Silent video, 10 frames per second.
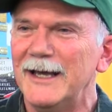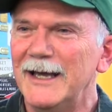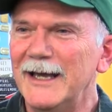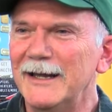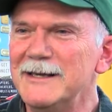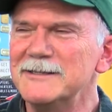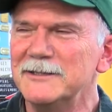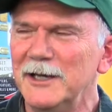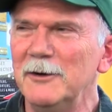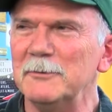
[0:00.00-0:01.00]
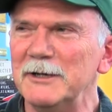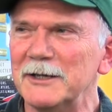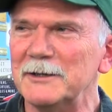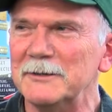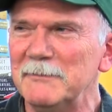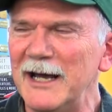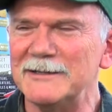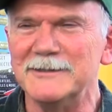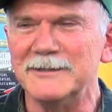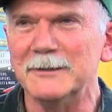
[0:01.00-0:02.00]
and he said, y'all would be a good
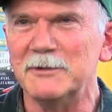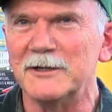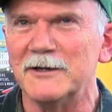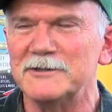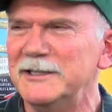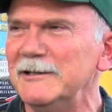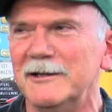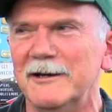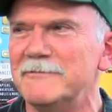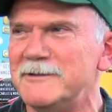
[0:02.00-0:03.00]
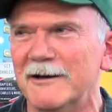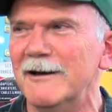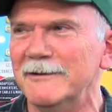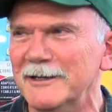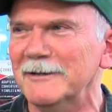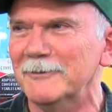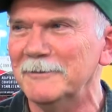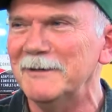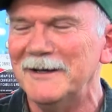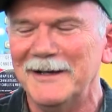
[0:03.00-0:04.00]
match. He said, because she loves John
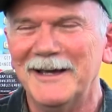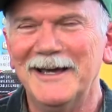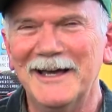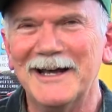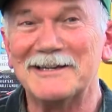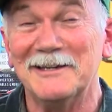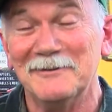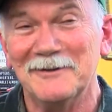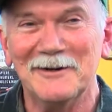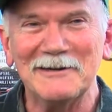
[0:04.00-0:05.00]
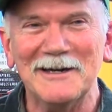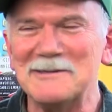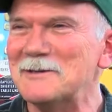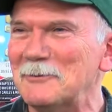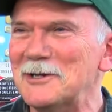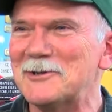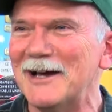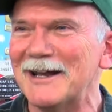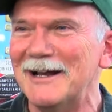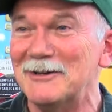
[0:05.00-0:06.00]
Denver. And I said, well, okay. So we
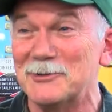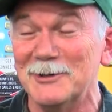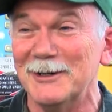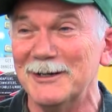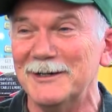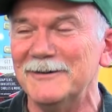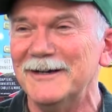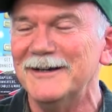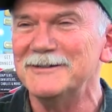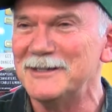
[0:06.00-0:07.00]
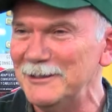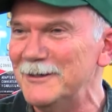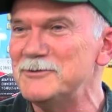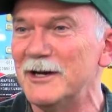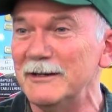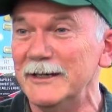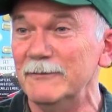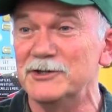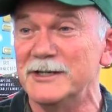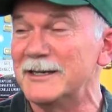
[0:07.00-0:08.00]
tried it out, and sure enough, she loves John
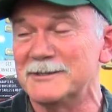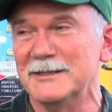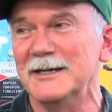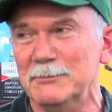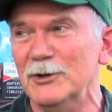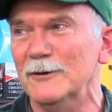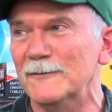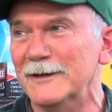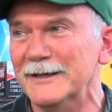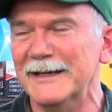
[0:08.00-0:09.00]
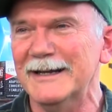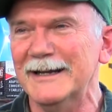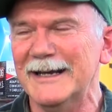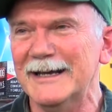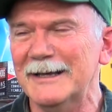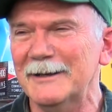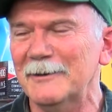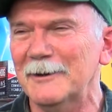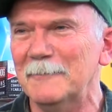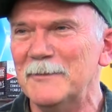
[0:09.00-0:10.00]
Denver. She can sing beautifully, and
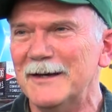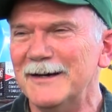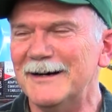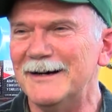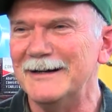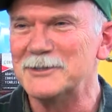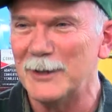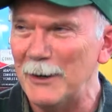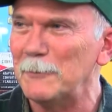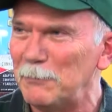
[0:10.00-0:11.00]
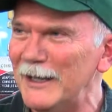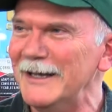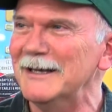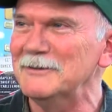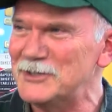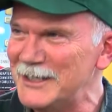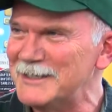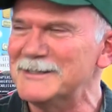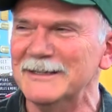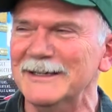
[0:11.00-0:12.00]
so I would play it, and she
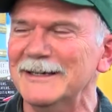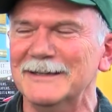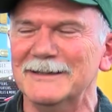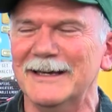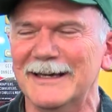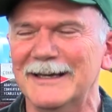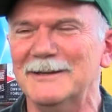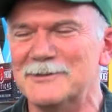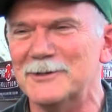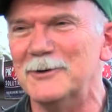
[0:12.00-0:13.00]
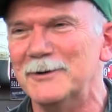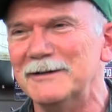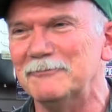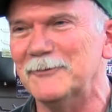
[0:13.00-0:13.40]
can sing, and so we